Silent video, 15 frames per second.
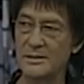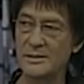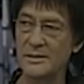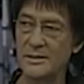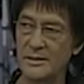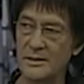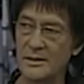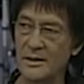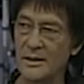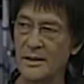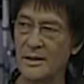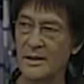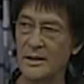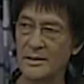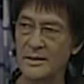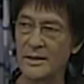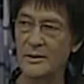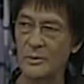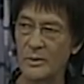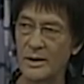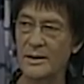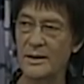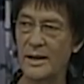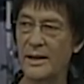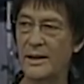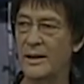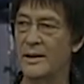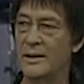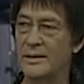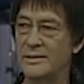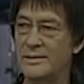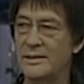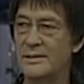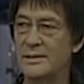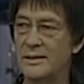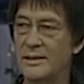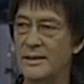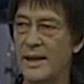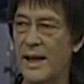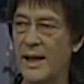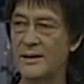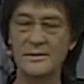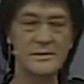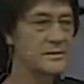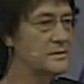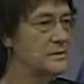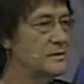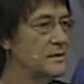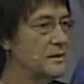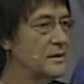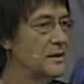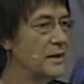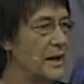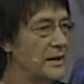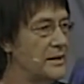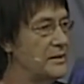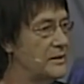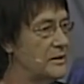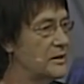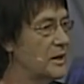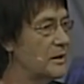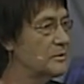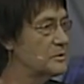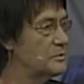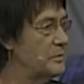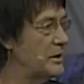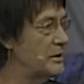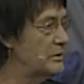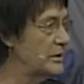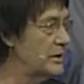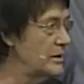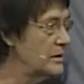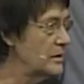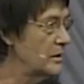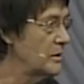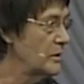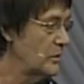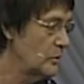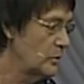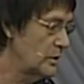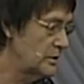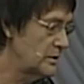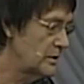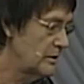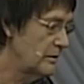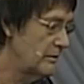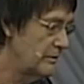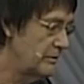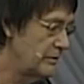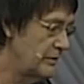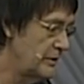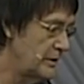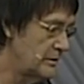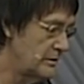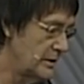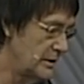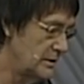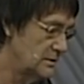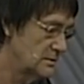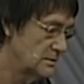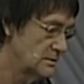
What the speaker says: is here. And then one day he's sitting in the house, and here comes Mary with very